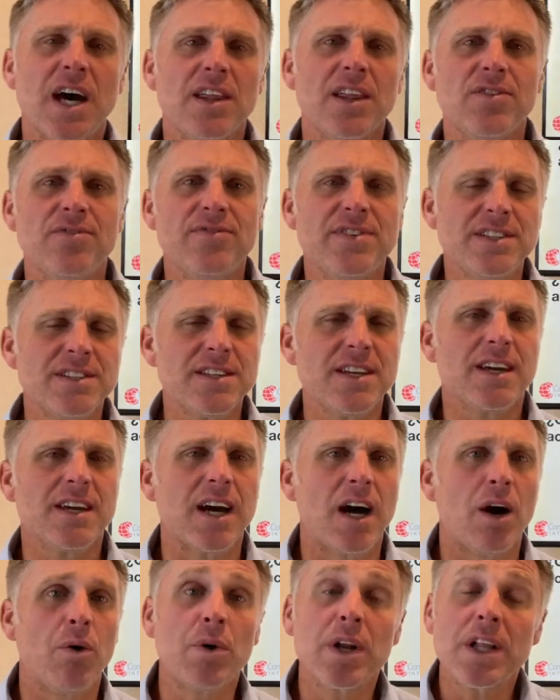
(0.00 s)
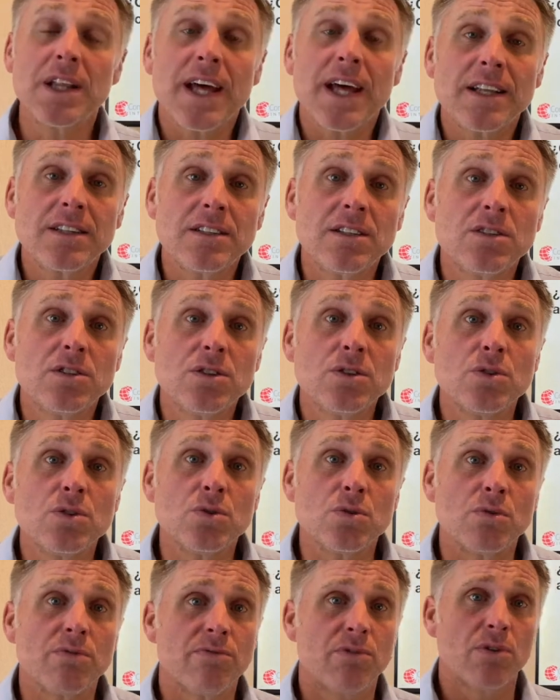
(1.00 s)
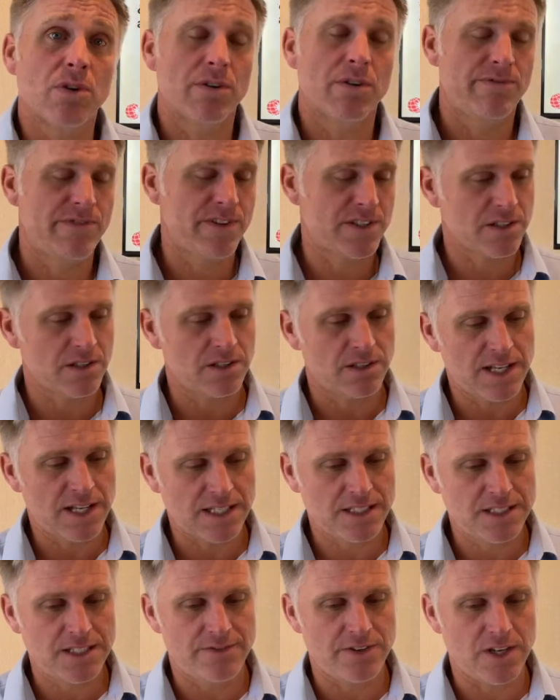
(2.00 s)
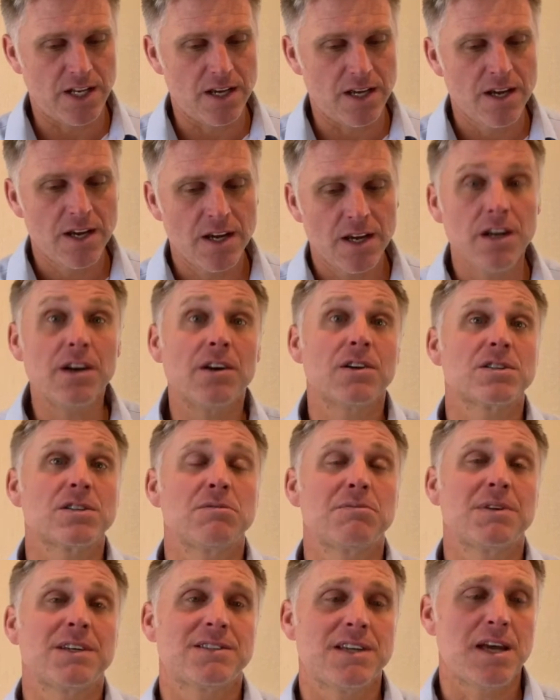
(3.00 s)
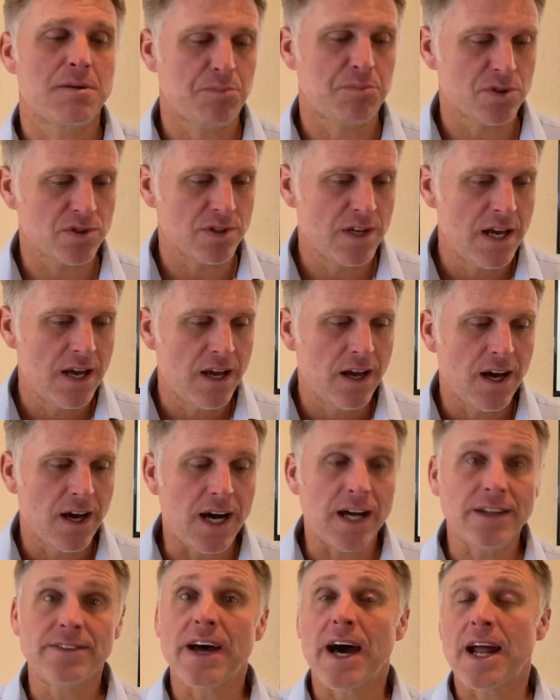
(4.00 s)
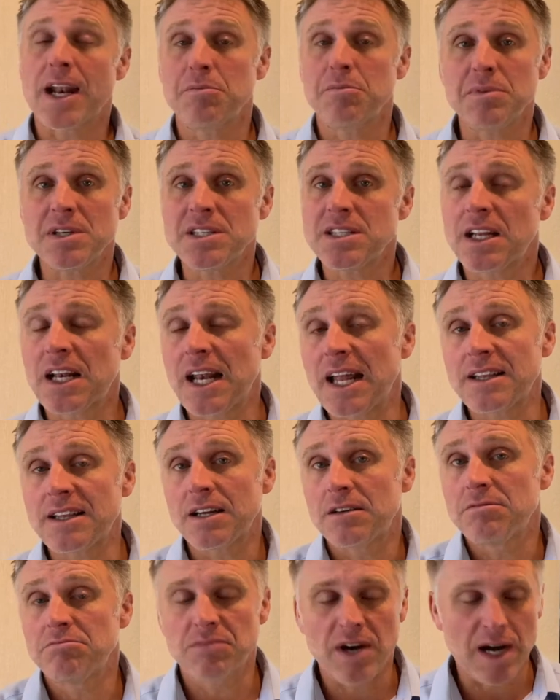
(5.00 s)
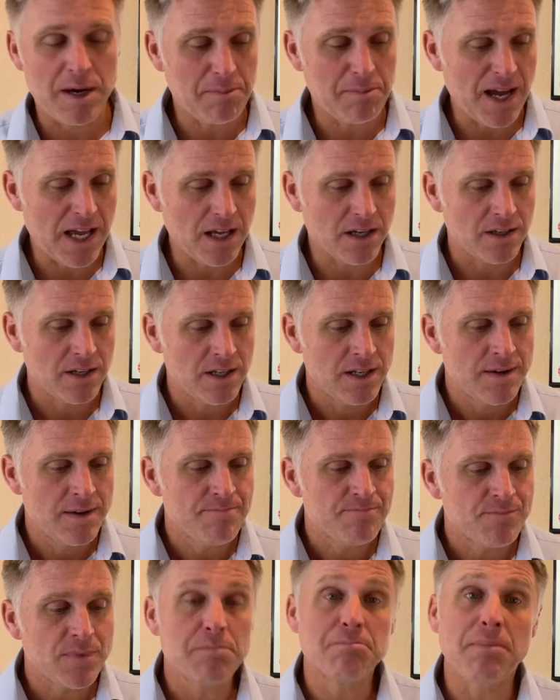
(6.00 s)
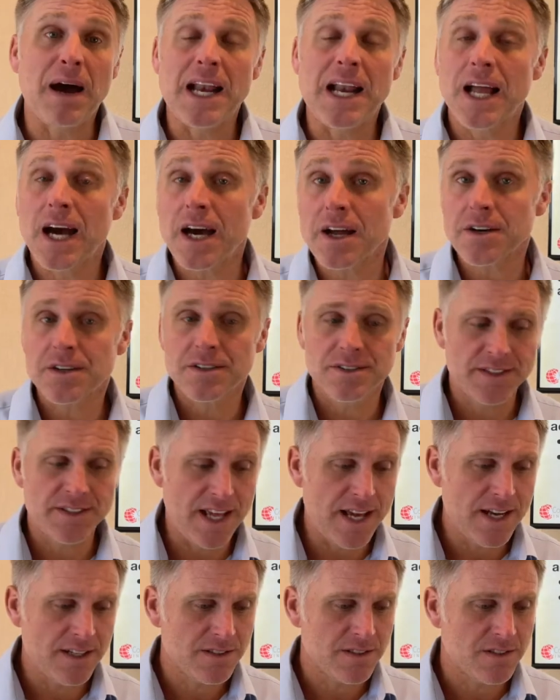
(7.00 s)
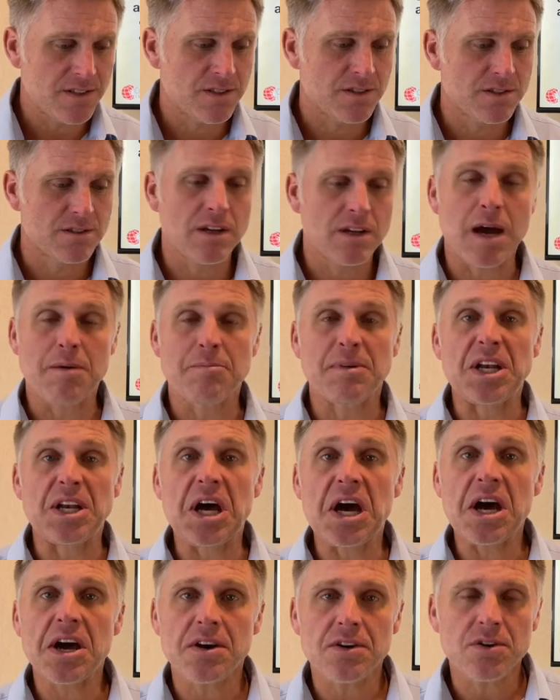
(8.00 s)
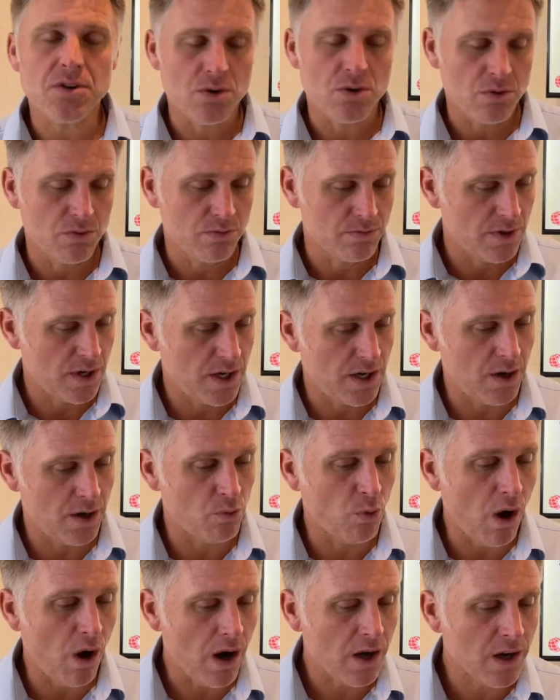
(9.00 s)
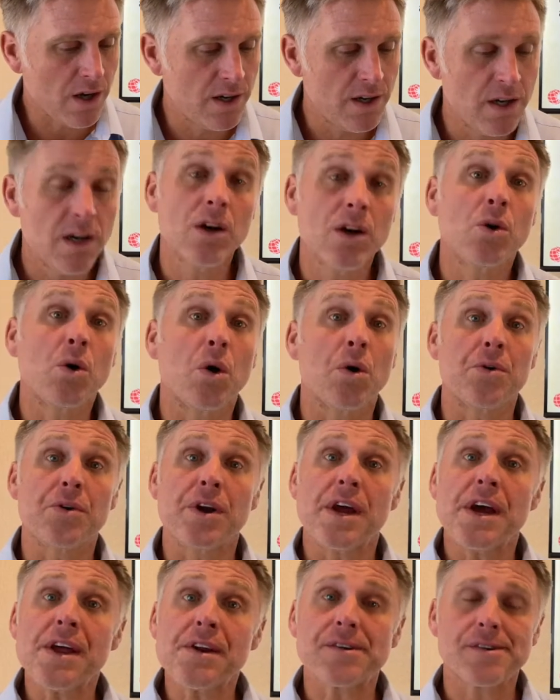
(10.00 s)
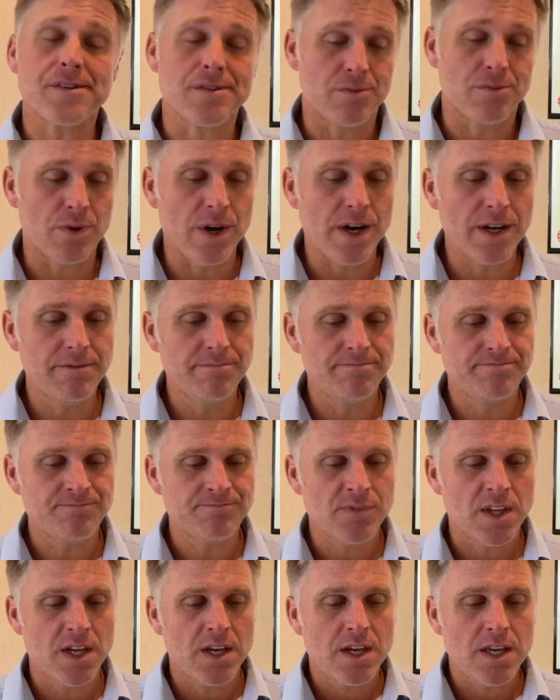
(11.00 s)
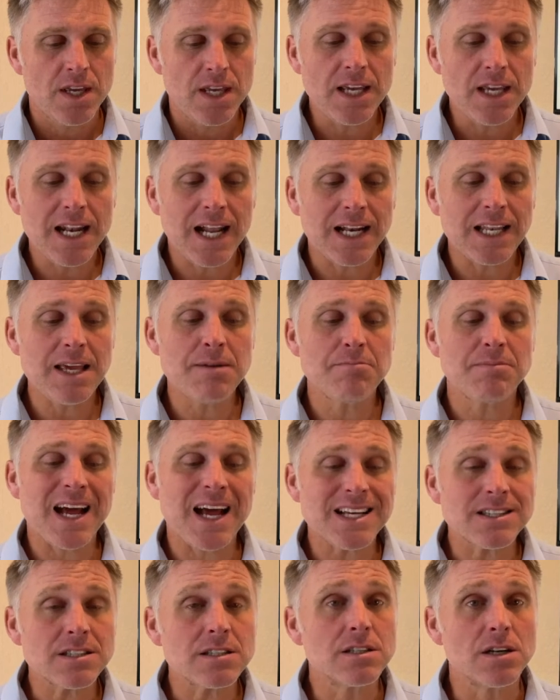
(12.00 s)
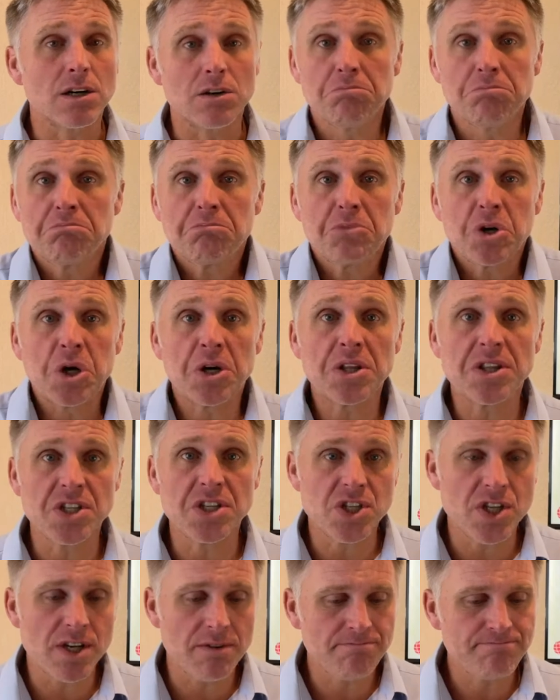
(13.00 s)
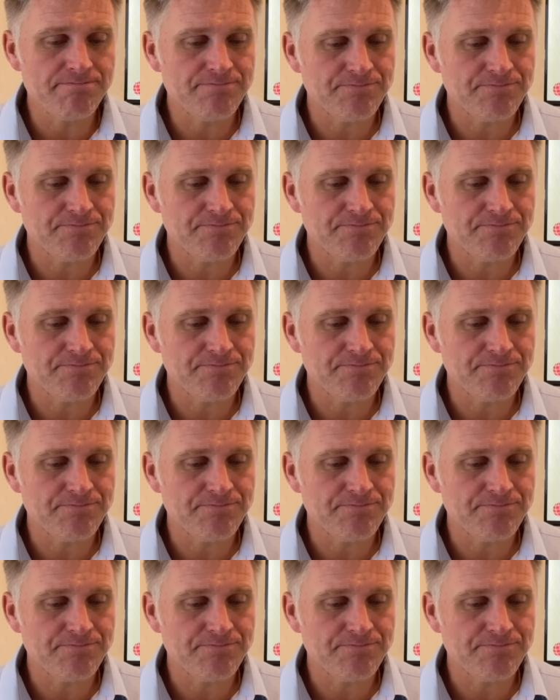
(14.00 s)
física? What do you like to do for physical activity? Here are some examples. Andar en bicicleta, ride a bike. Bailar, dance. Caminar, walk. Correr, run. Ir al gimnasio, go to the gym.